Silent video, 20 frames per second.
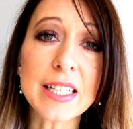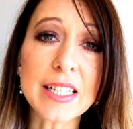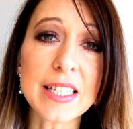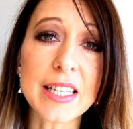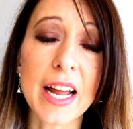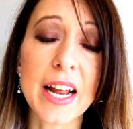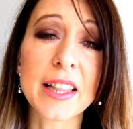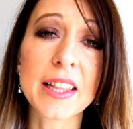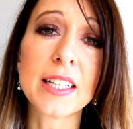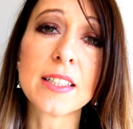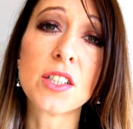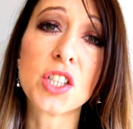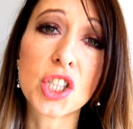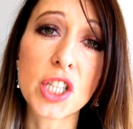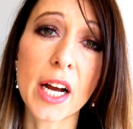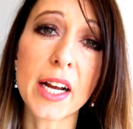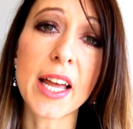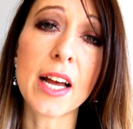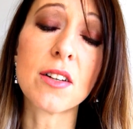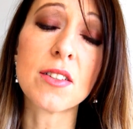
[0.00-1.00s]
to say, let's
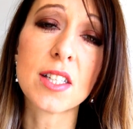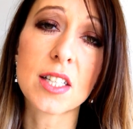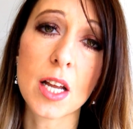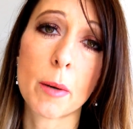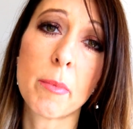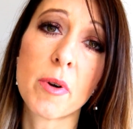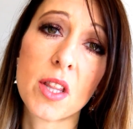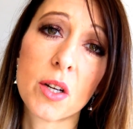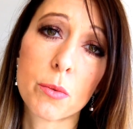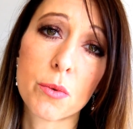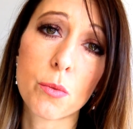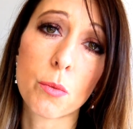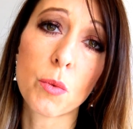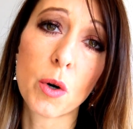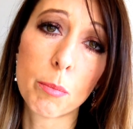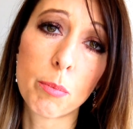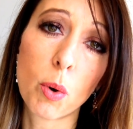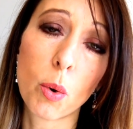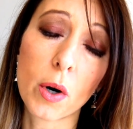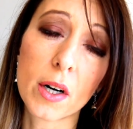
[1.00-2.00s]
check out some of the
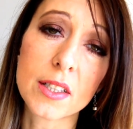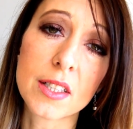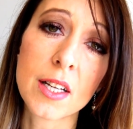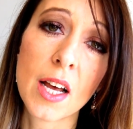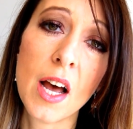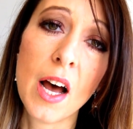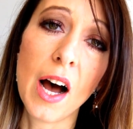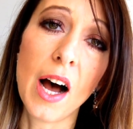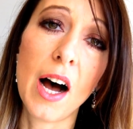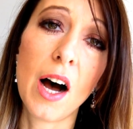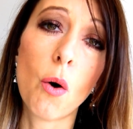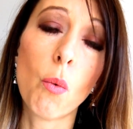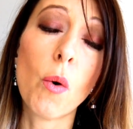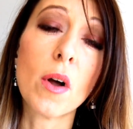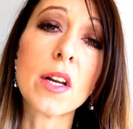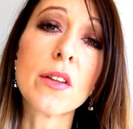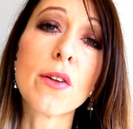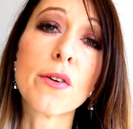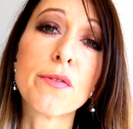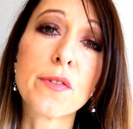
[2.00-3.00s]
reports.
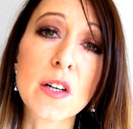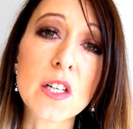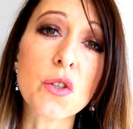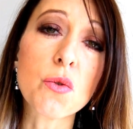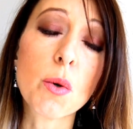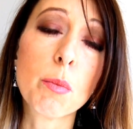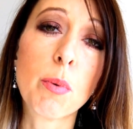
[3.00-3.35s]
One of the first